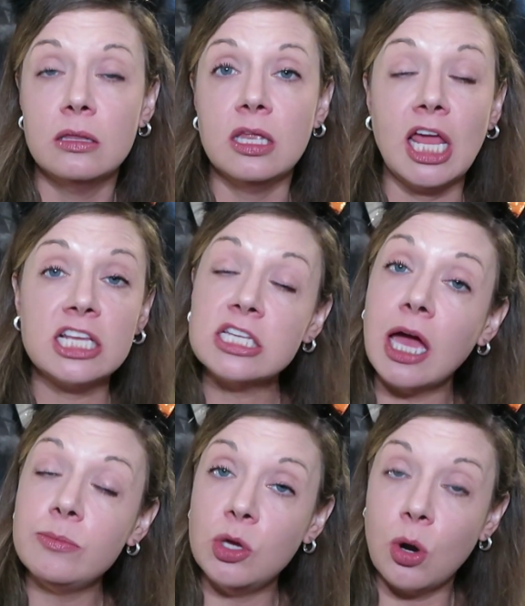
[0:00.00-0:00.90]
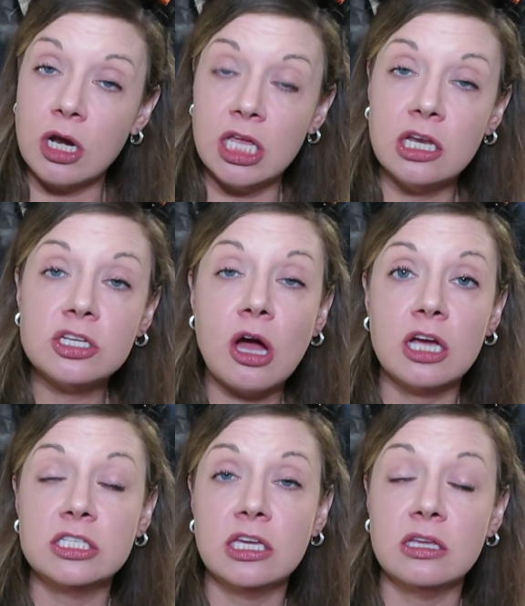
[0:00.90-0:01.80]
The next time you are in a
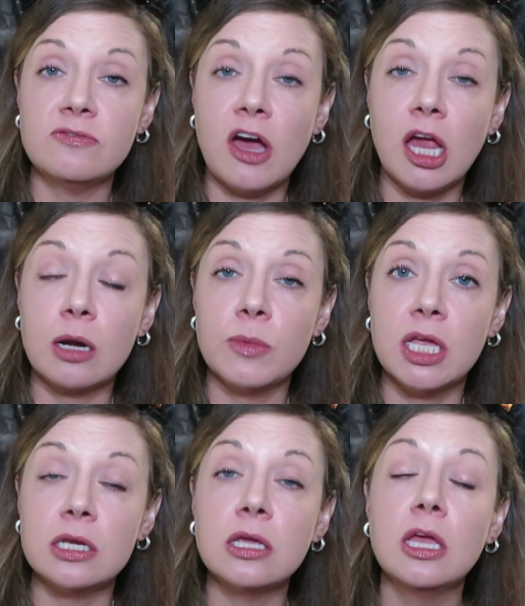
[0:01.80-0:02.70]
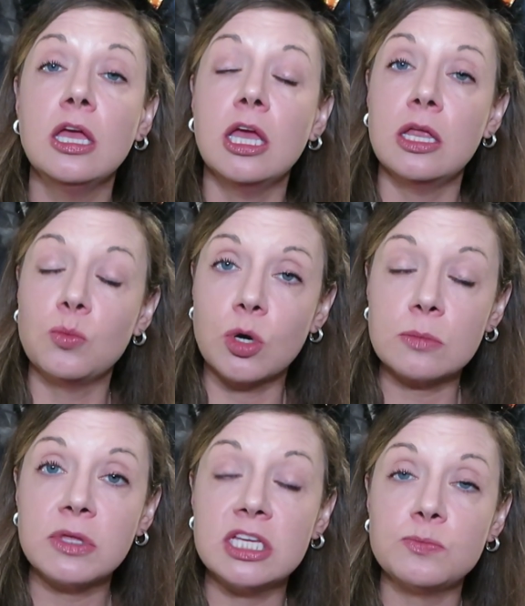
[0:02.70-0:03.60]
toxic environment and
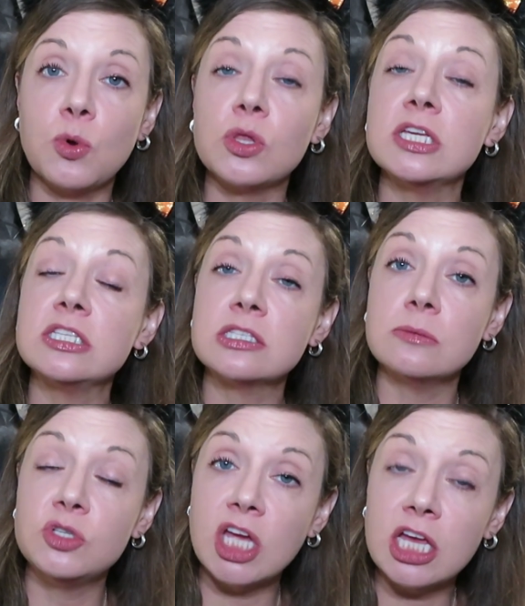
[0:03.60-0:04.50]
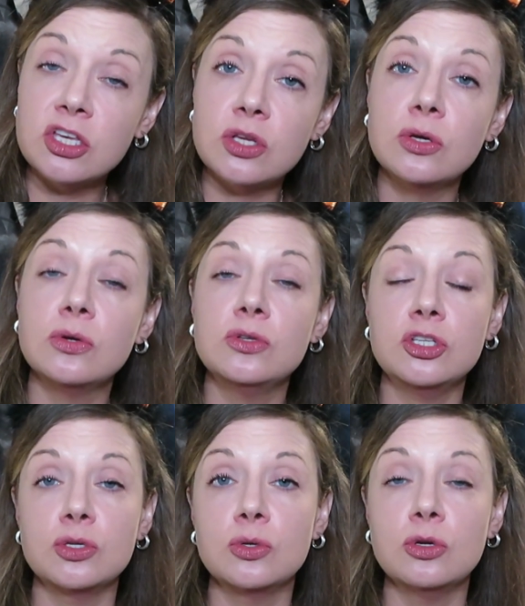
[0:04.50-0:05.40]
workplace bullies subject you
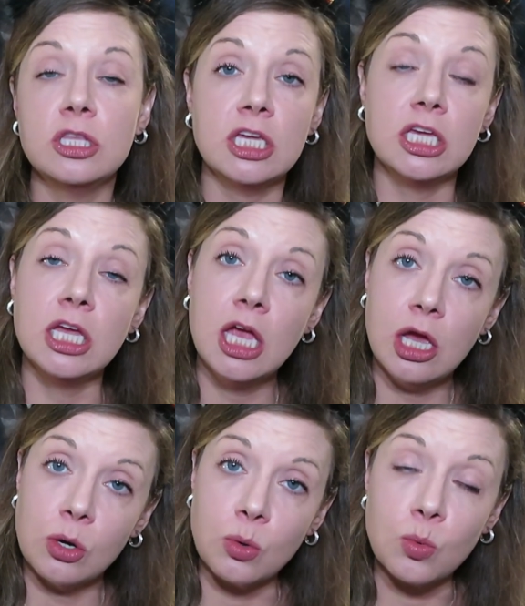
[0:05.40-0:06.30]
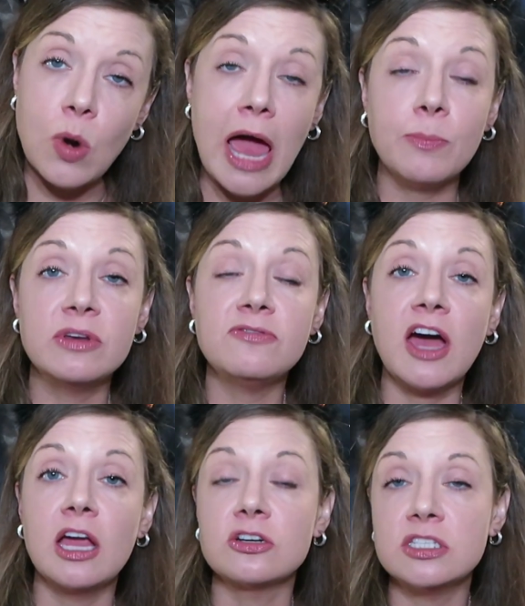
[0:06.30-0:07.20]
to the rapid
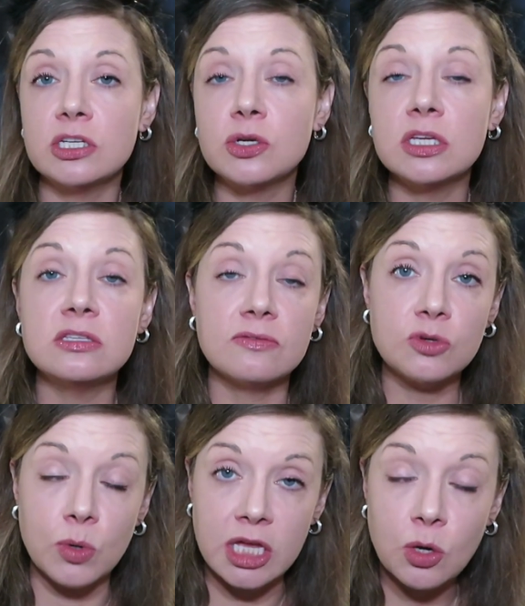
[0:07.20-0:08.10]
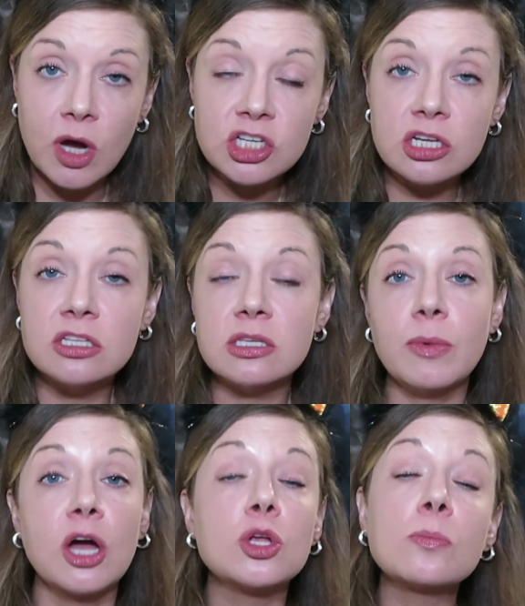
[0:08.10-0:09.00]
fire series of 20 questions
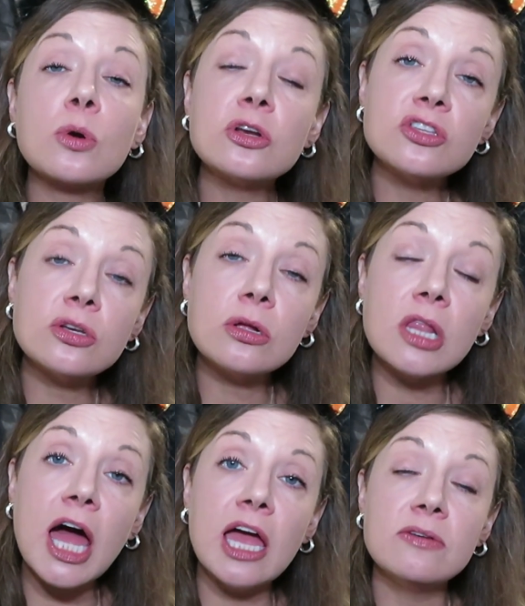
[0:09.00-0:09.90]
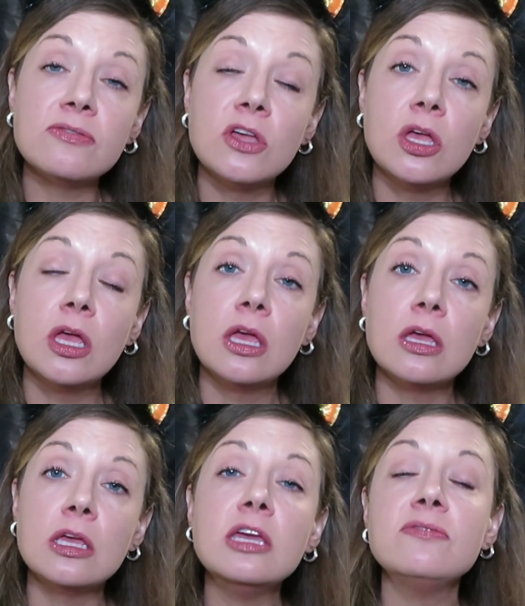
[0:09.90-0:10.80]
about your personal life,
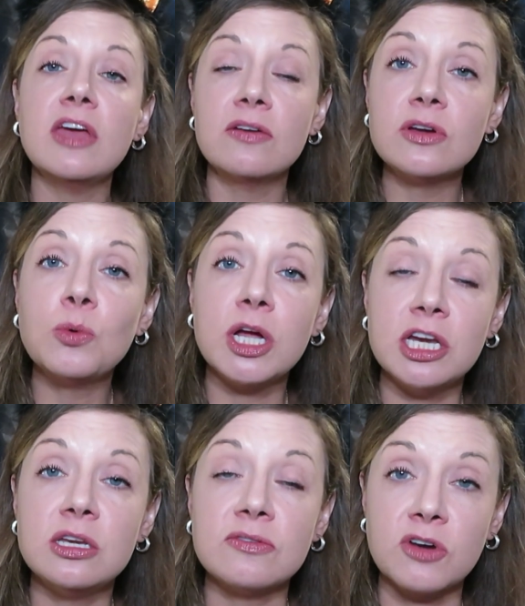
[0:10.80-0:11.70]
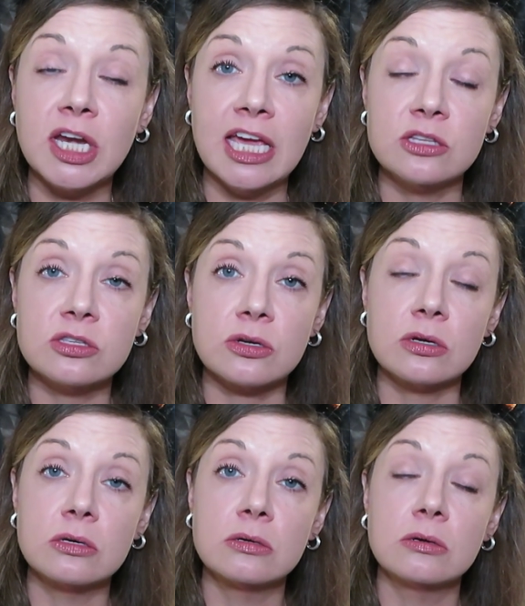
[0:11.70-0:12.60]
give everyone a different
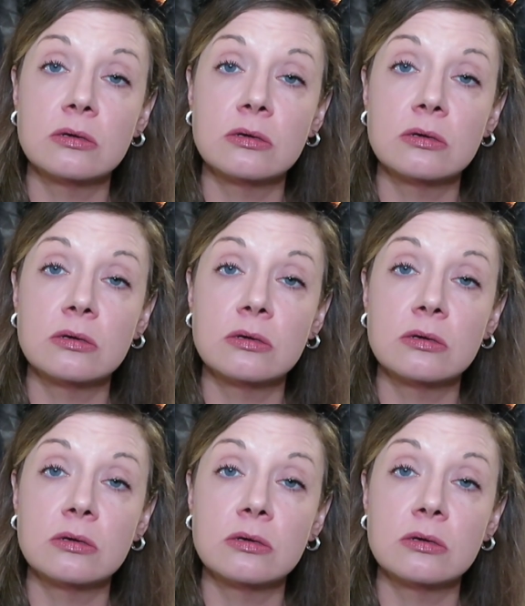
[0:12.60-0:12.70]
answer.